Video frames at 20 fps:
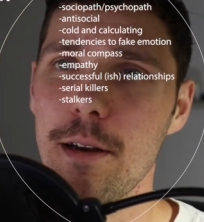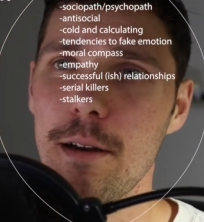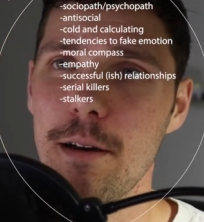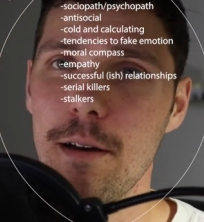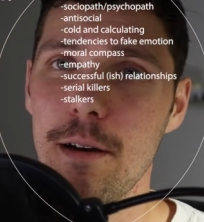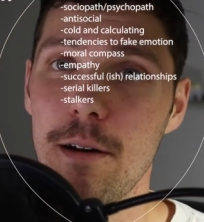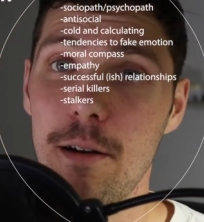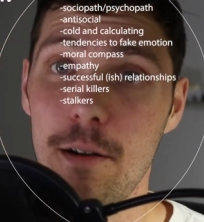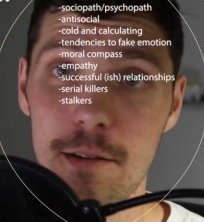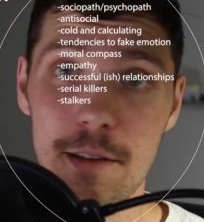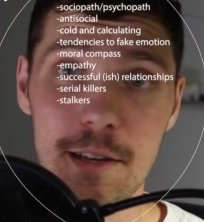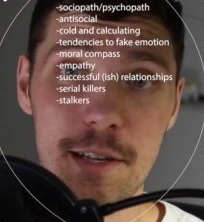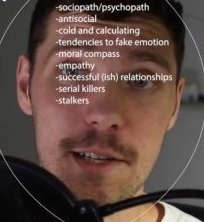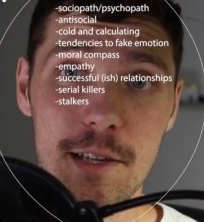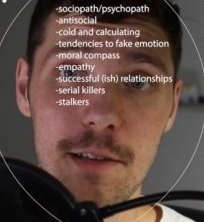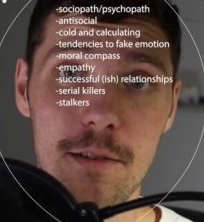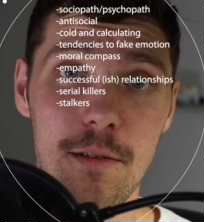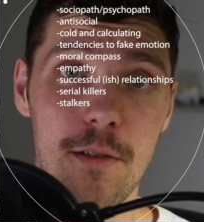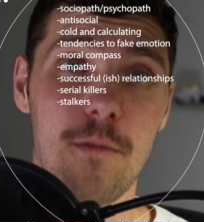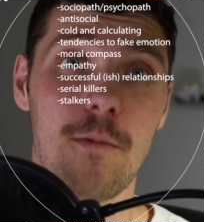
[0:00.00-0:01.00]
Are they
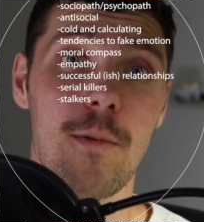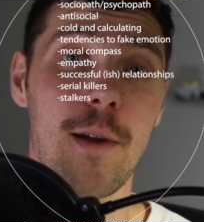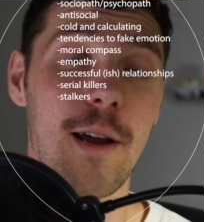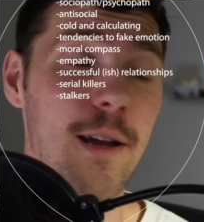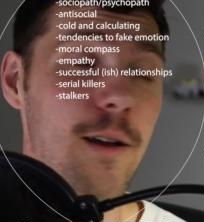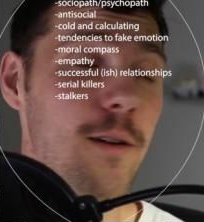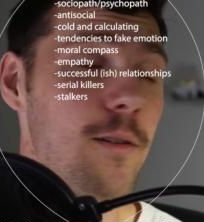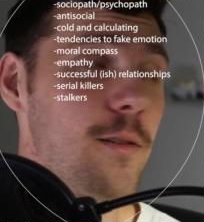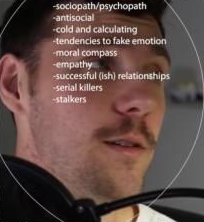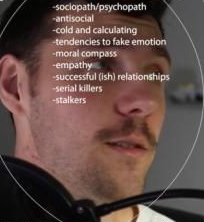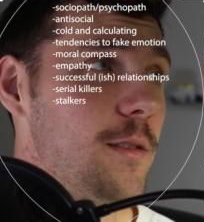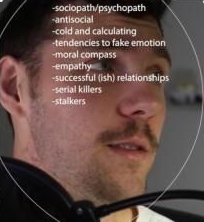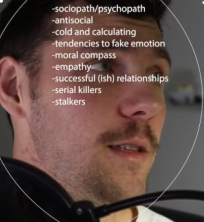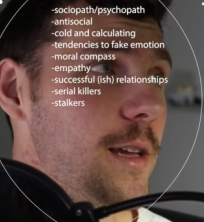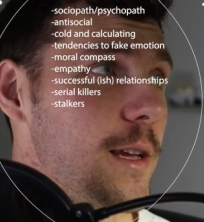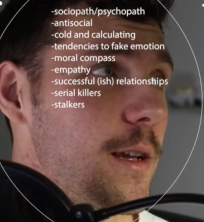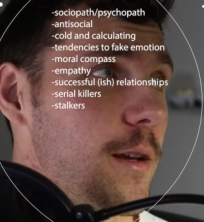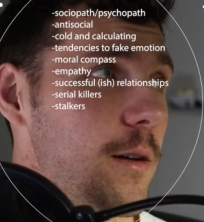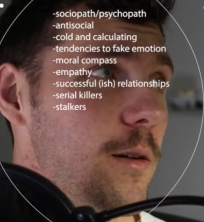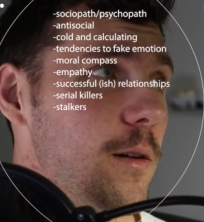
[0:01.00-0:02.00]
still around?
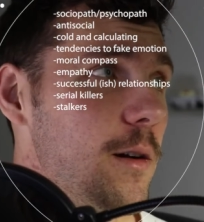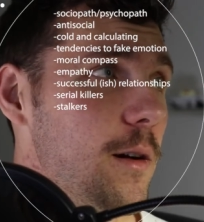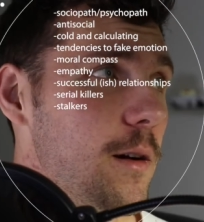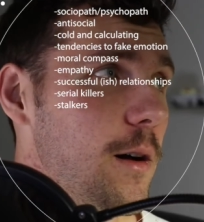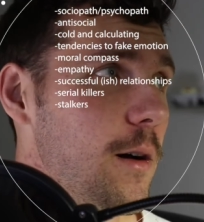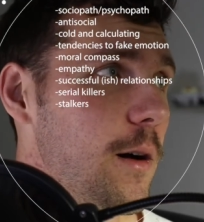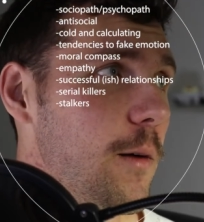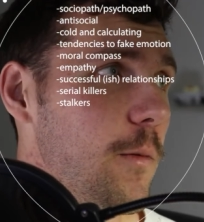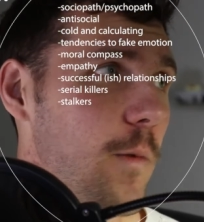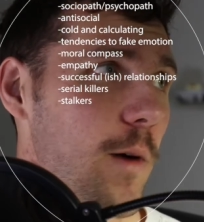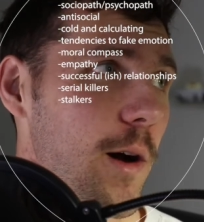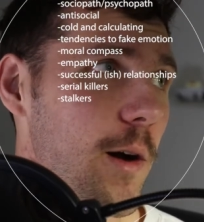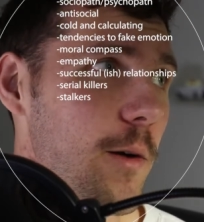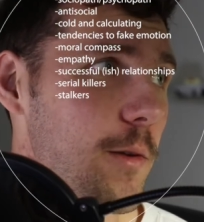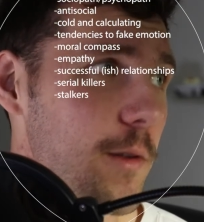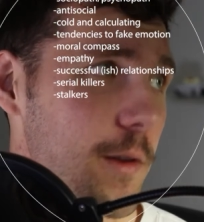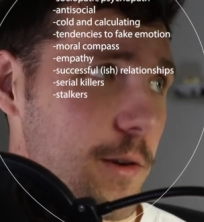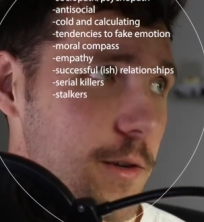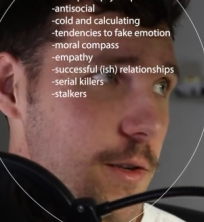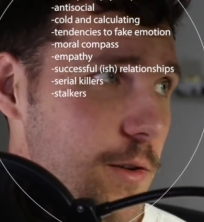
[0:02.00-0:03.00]
Like, why were
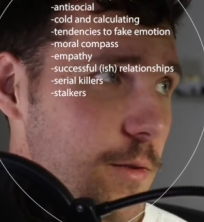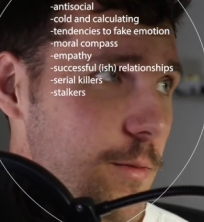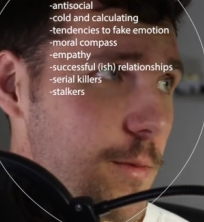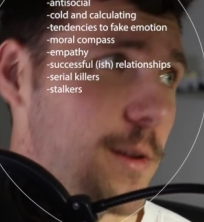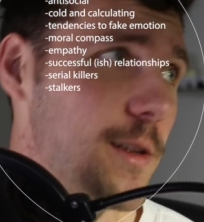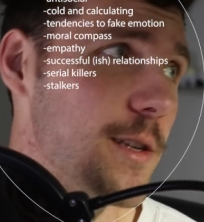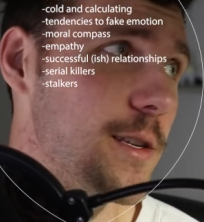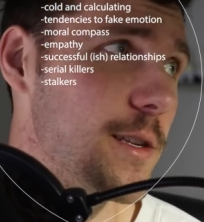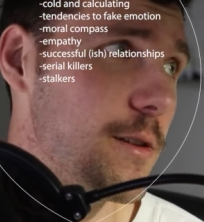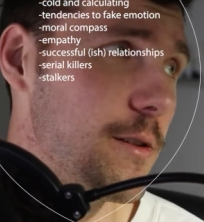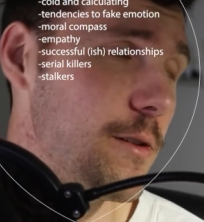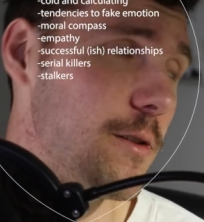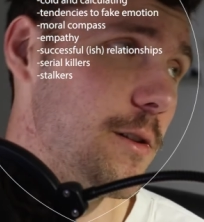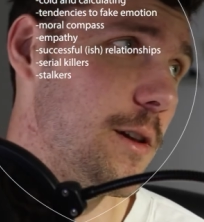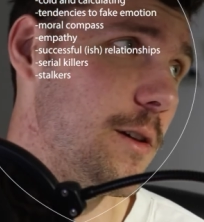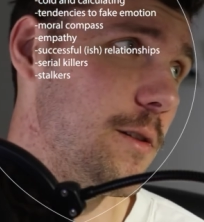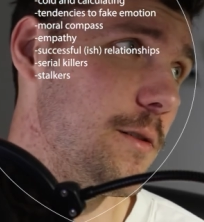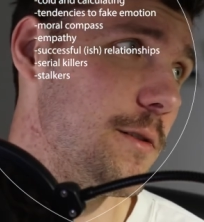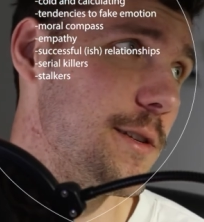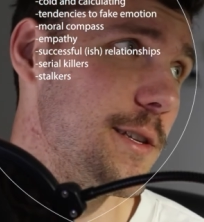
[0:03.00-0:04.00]
there so many serial
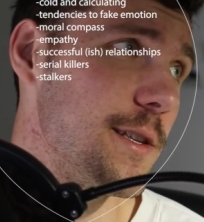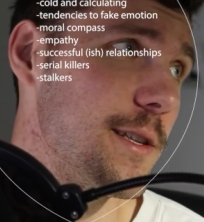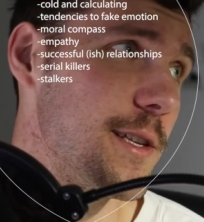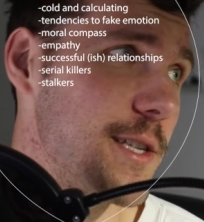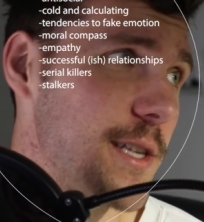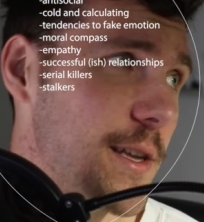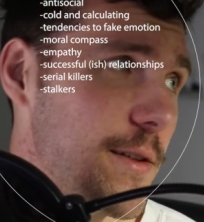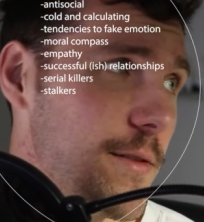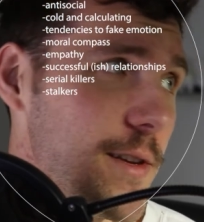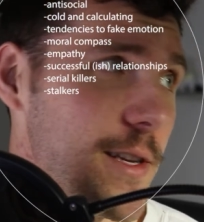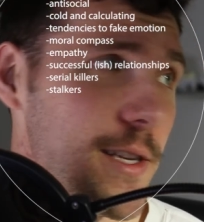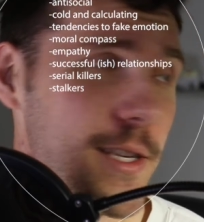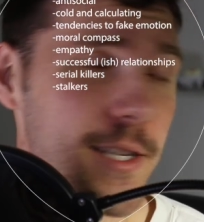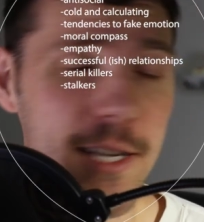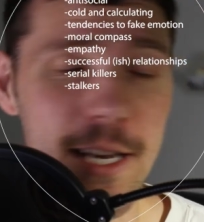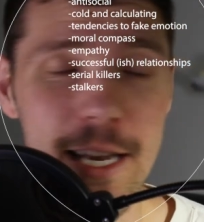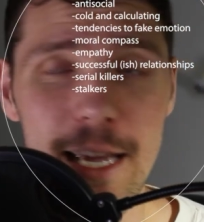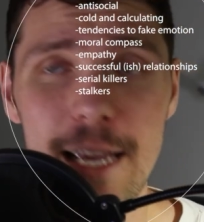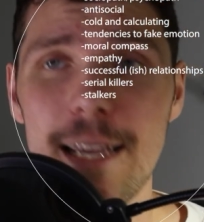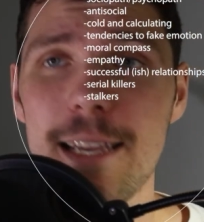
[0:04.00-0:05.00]
killers in the 70s
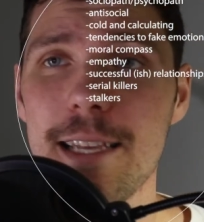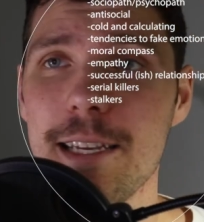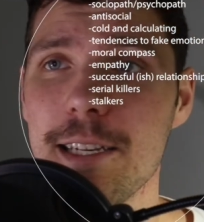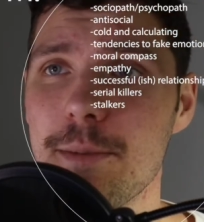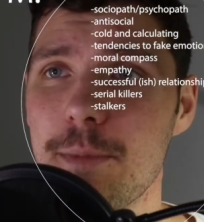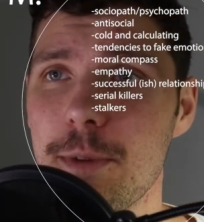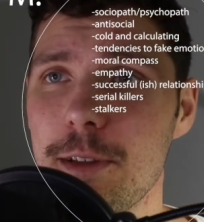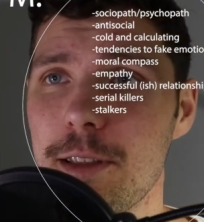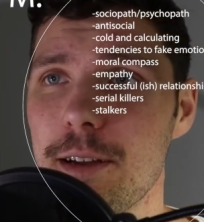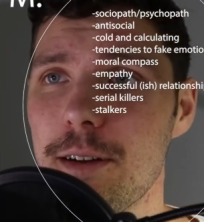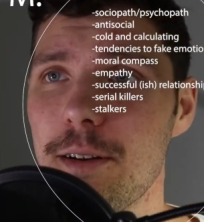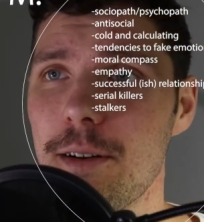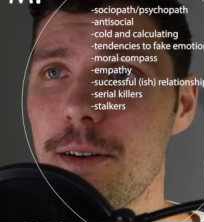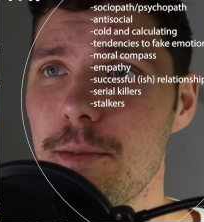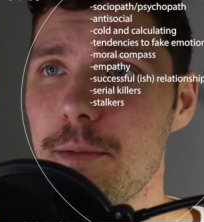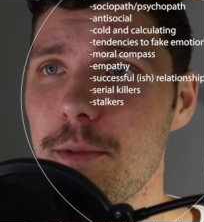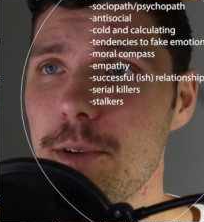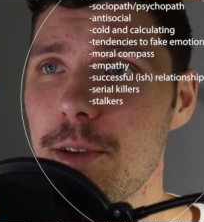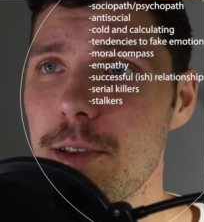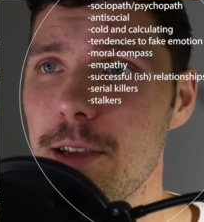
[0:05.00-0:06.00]
and 80s, but there
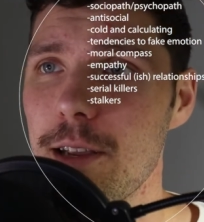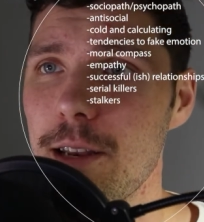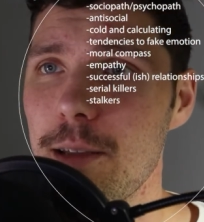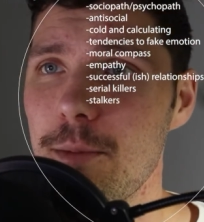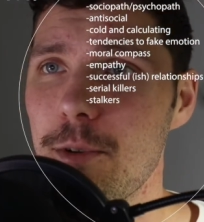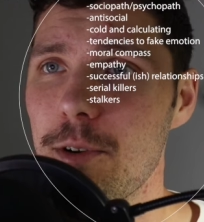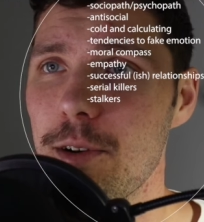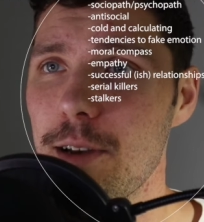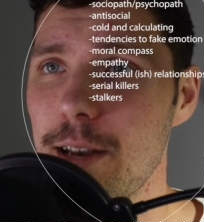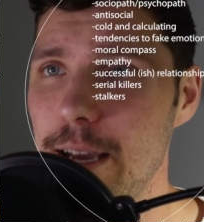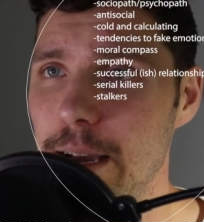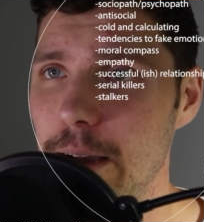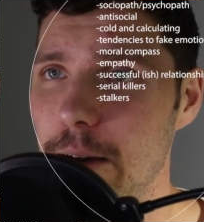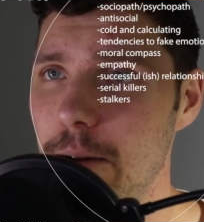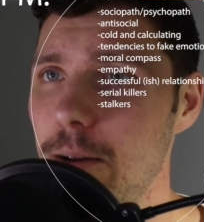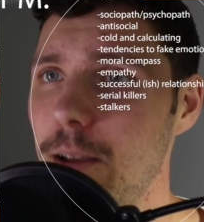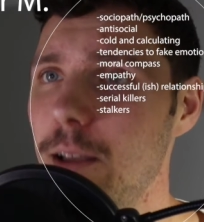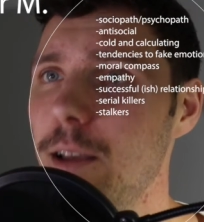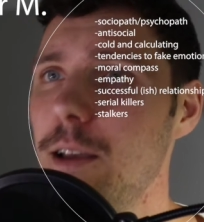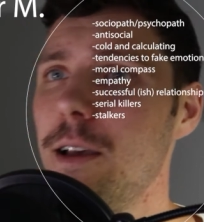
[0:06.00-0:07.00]
aren't really anymore now?